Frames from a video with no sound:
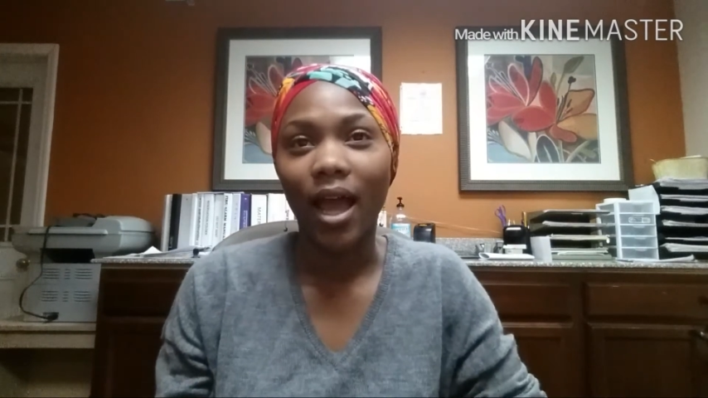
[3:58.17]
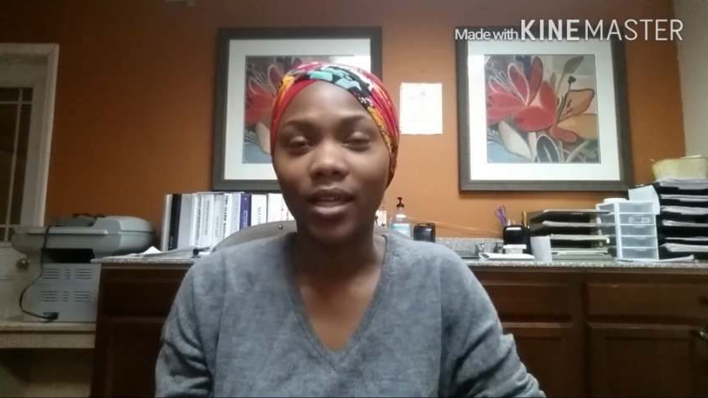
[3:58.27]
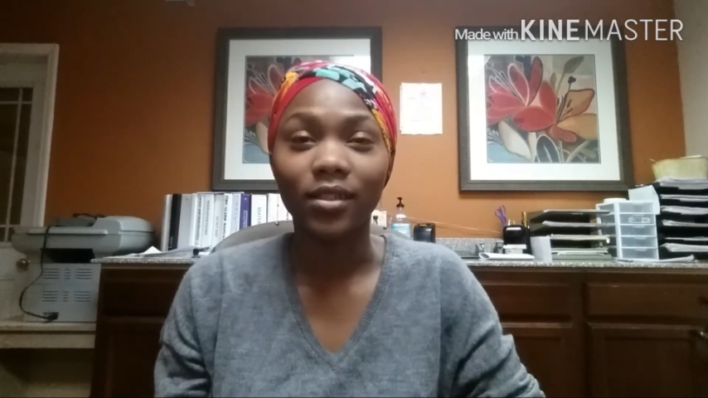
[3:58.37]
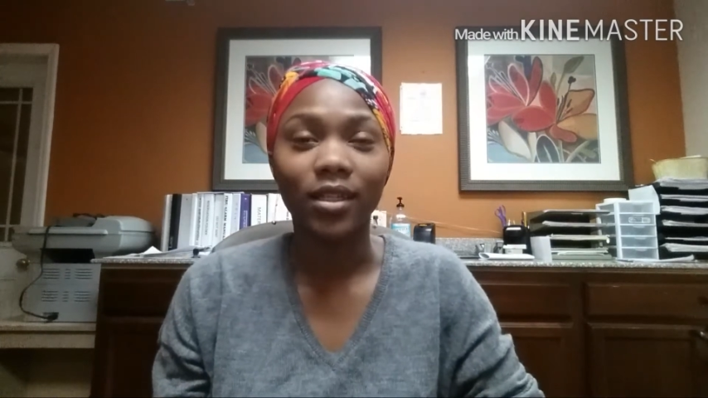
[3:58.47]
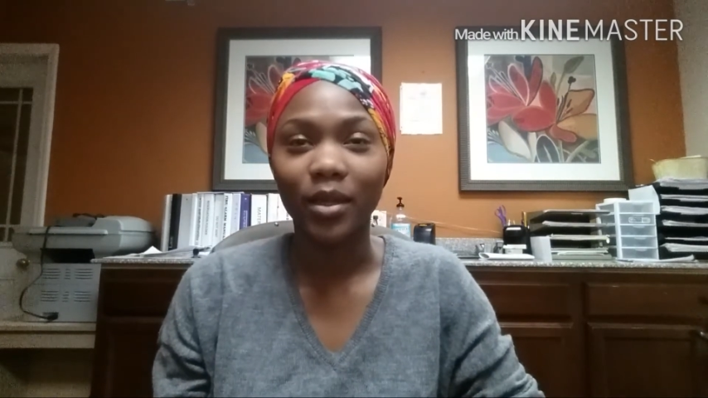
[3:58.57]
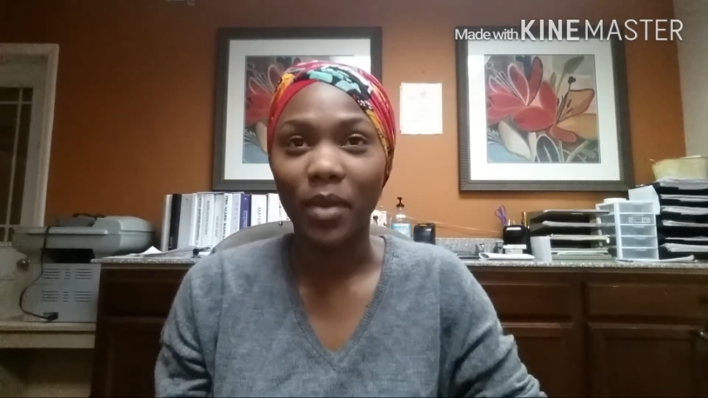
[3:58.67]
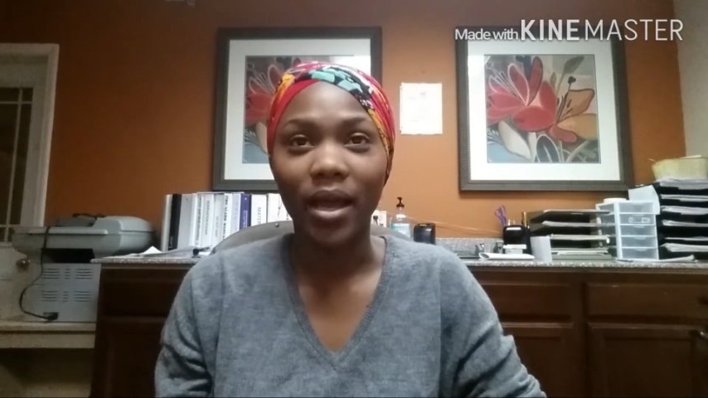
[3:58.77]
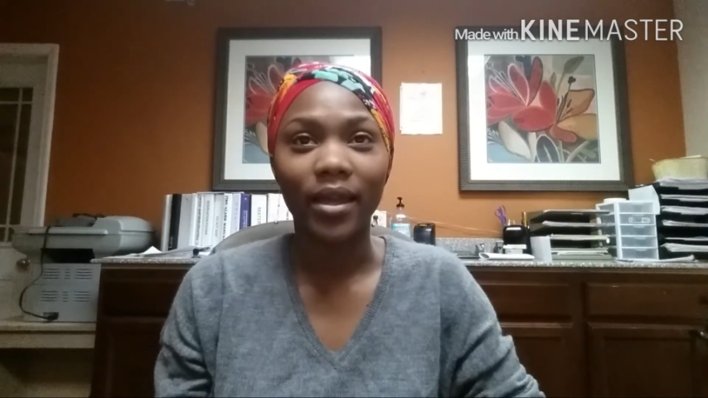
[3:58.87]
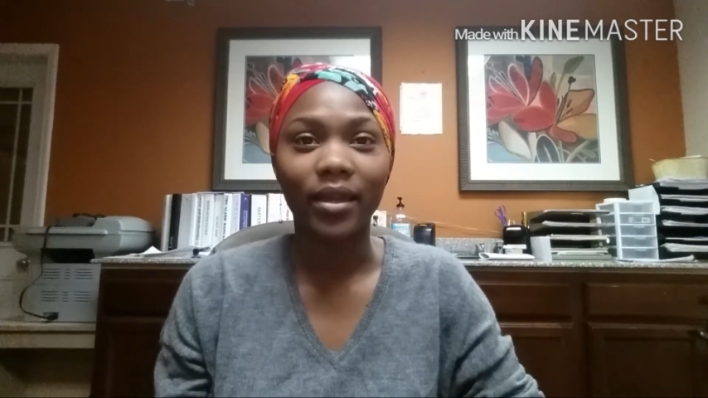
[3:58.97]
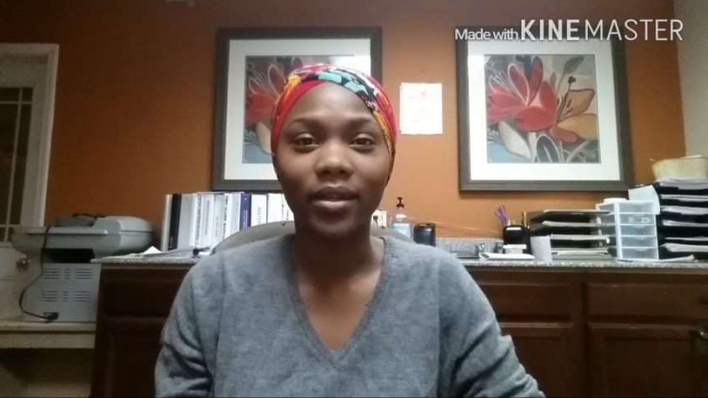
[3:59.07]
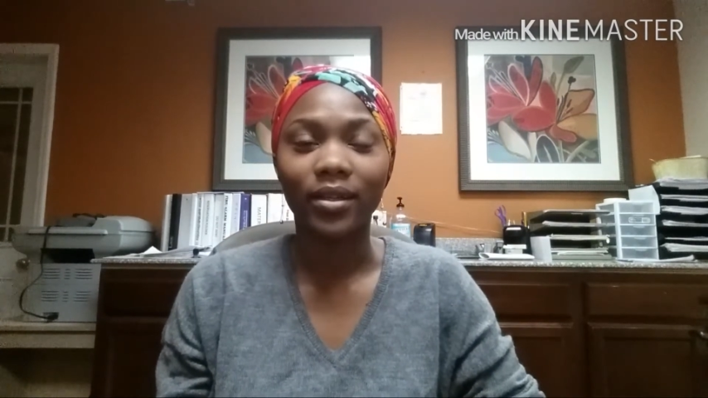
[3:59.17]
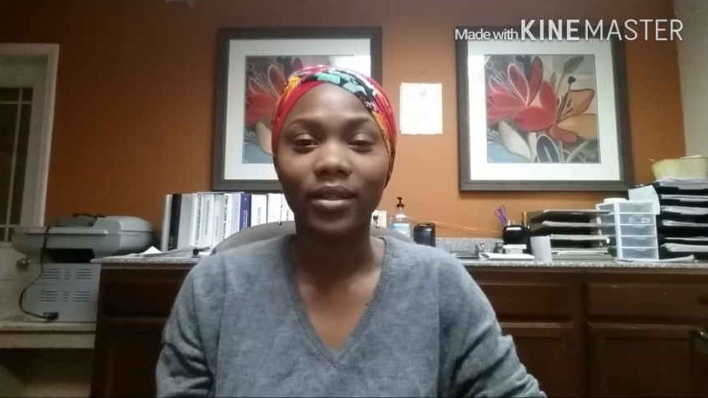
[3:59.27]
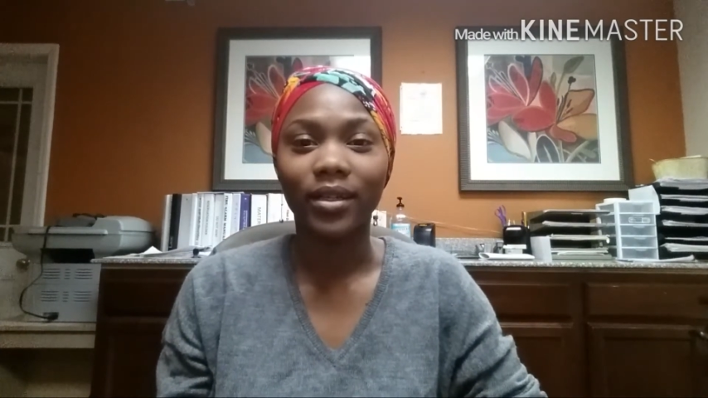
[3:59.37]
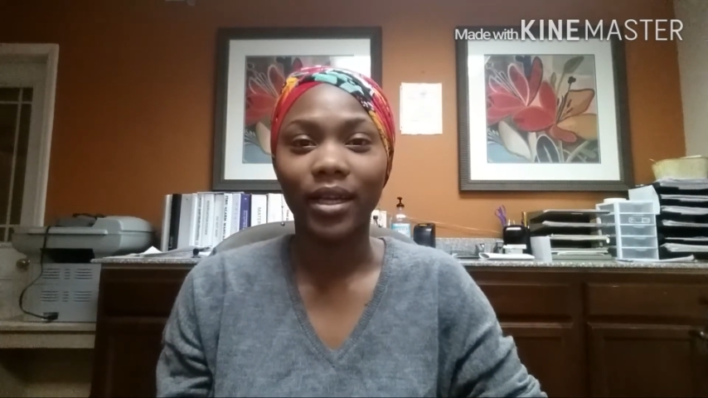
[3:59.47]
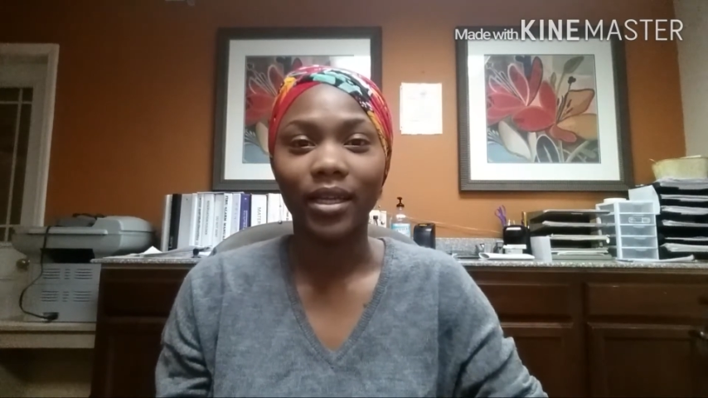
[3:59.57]
I'd look at my
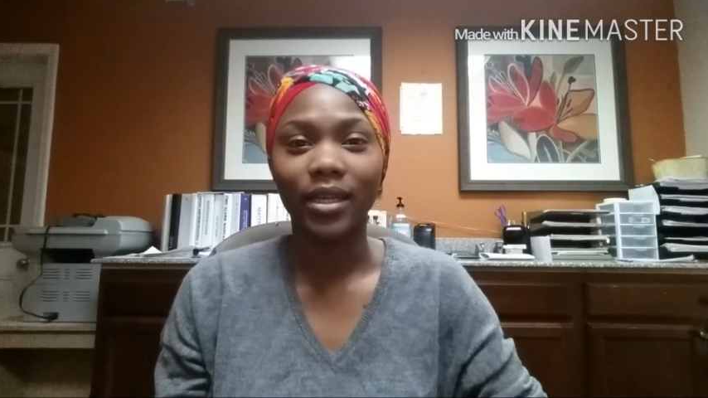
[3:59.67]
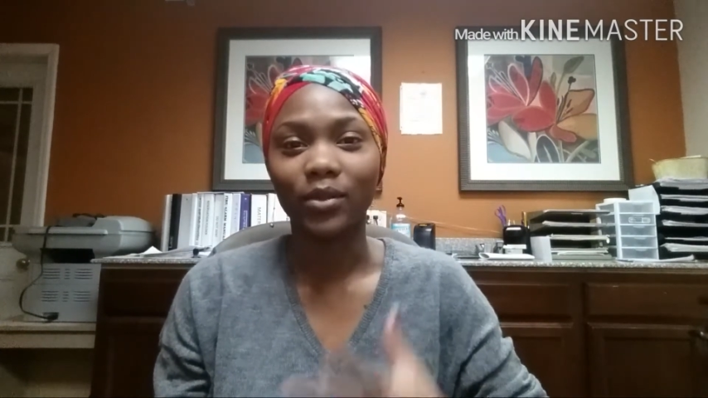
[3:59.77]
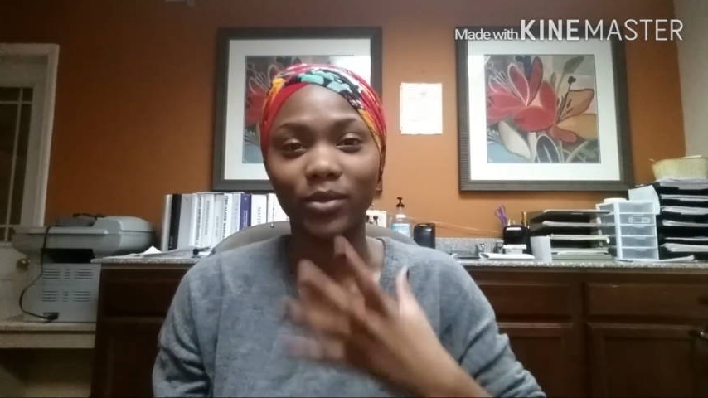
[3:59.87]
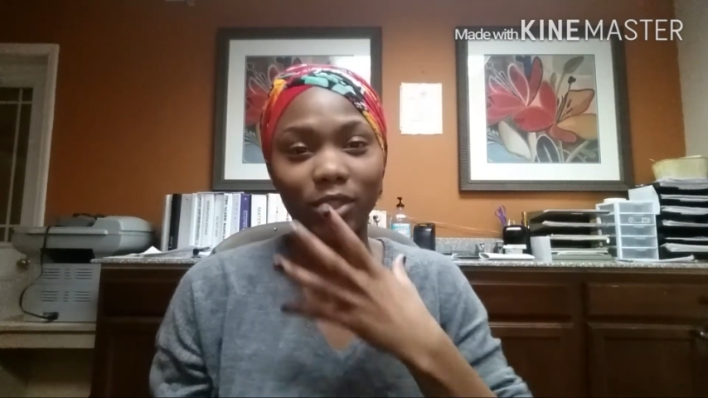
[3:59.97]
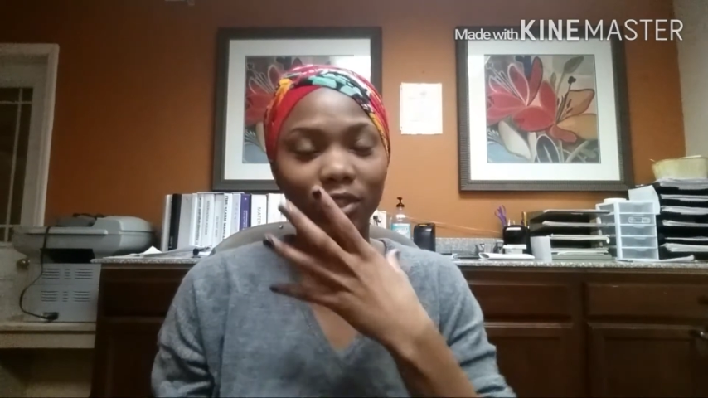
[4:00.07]
hair and it would